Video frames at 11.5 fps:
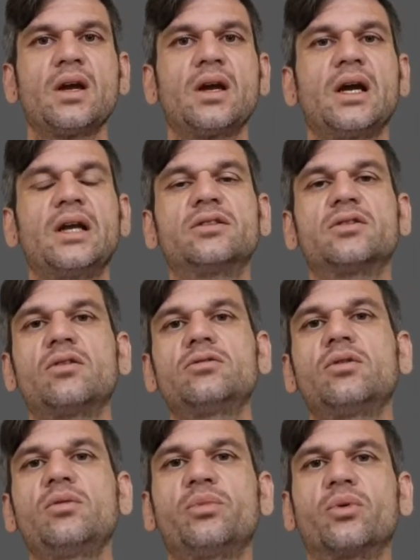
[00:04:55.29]
And it's
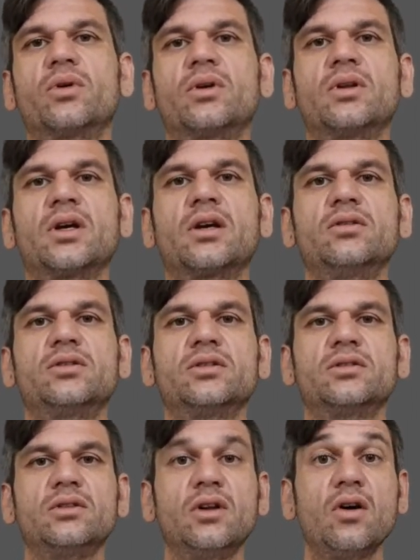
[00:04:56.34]
also important that
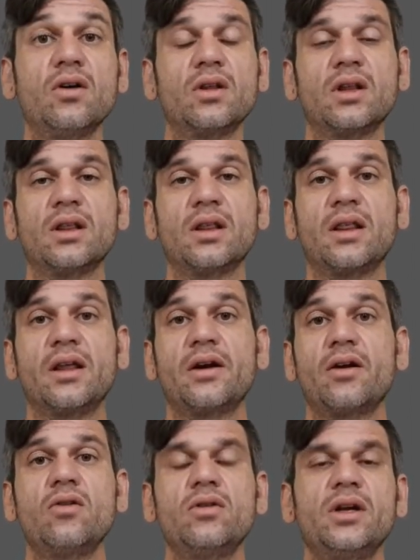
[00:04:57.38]
coaches know that
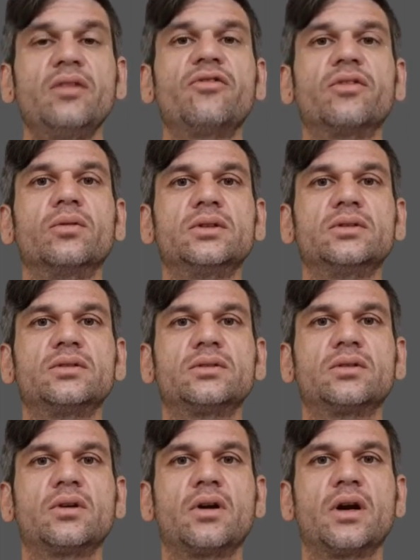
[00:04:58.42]
their own influence.
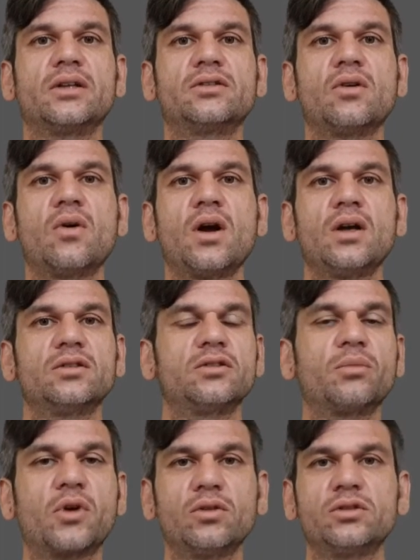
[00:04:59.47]
right? So
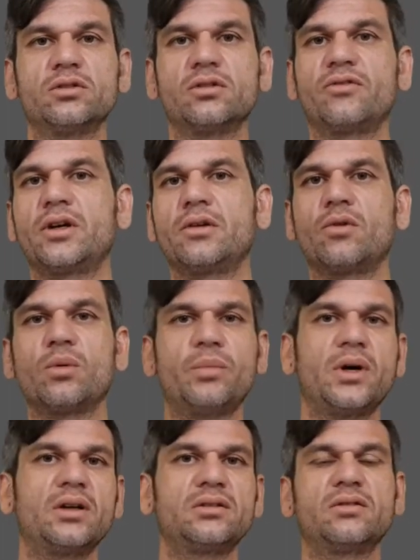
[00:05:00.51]
some coaches are very
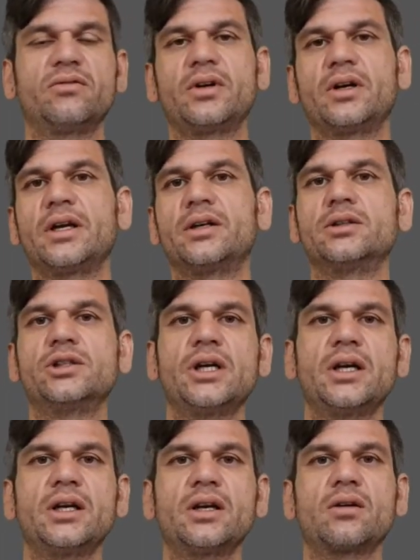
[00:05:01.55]
robust and very
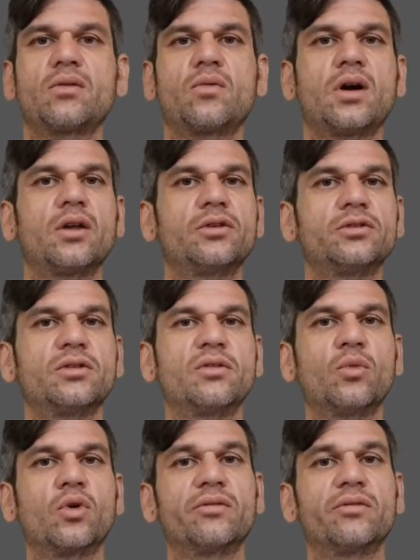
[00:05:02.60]
energetic, where others are more